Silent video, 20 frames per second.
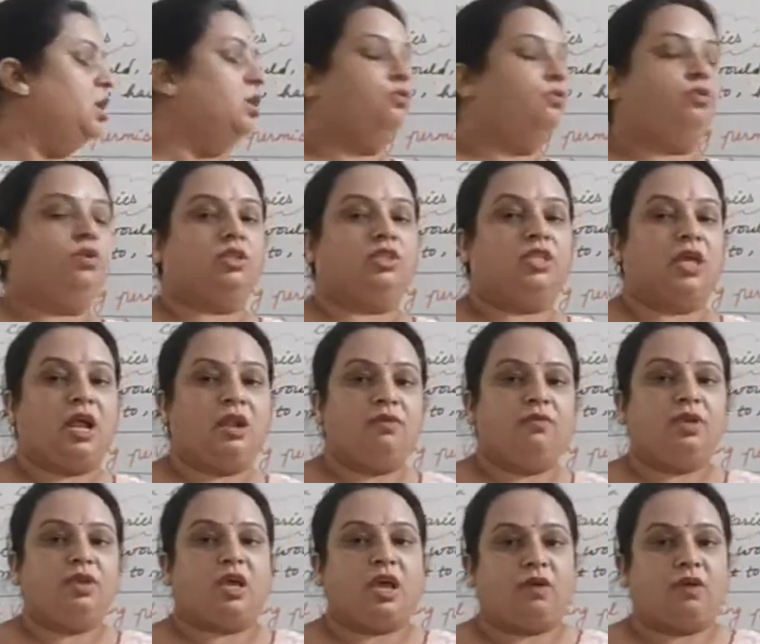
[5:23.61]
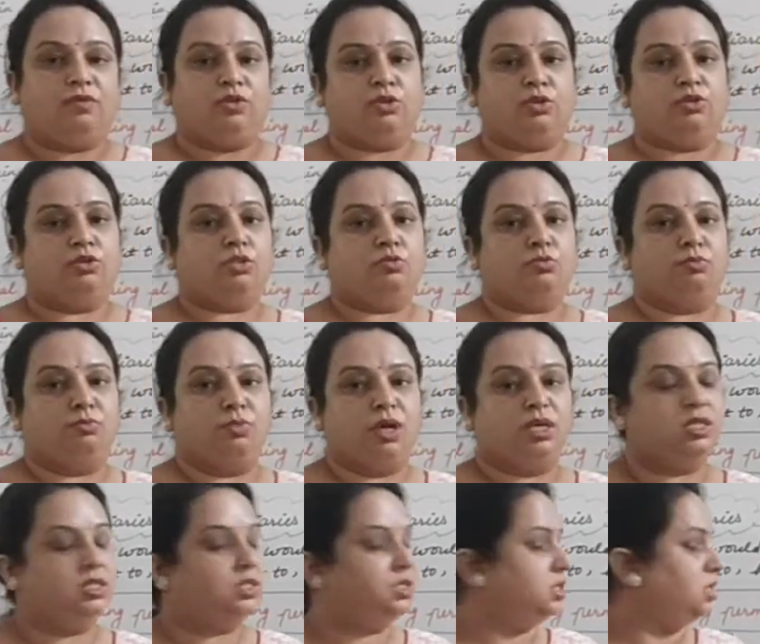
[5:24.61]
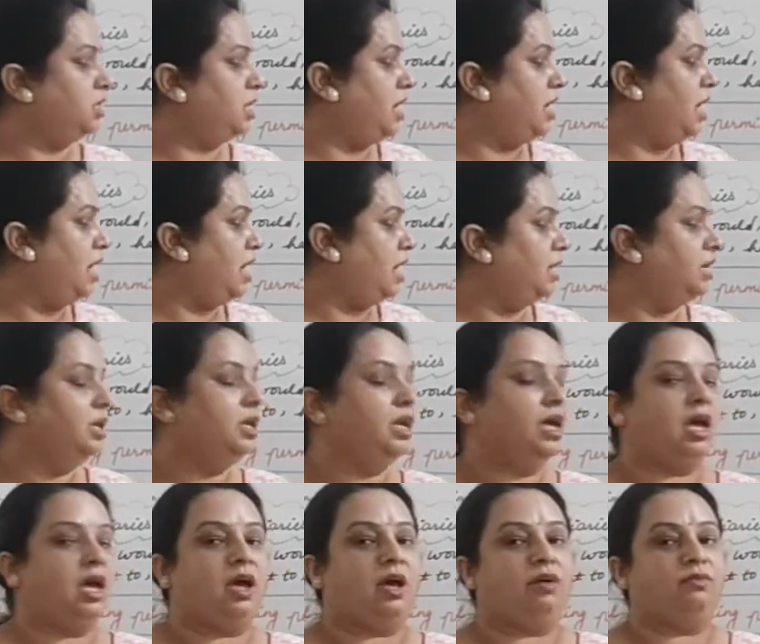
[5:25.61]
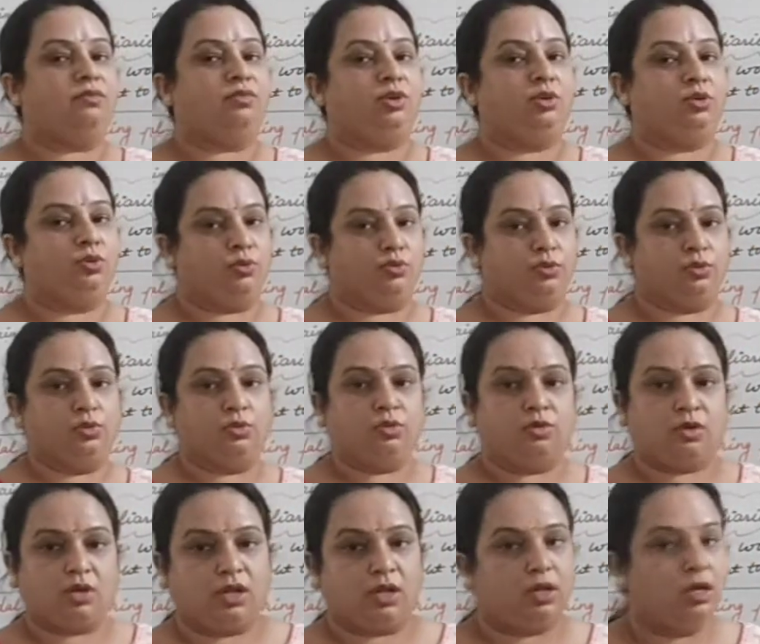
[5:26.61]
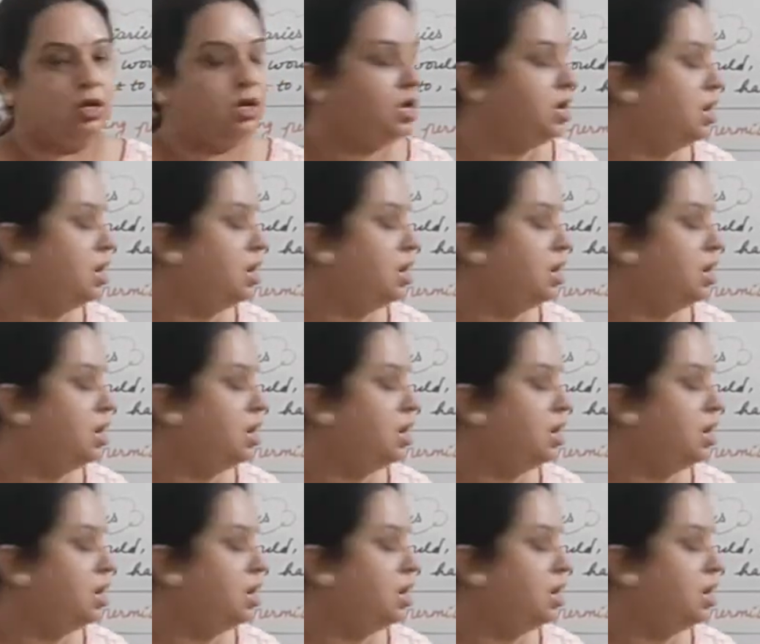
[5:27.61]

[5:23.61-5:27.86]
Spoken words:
For that we have to use must and have to. Clear?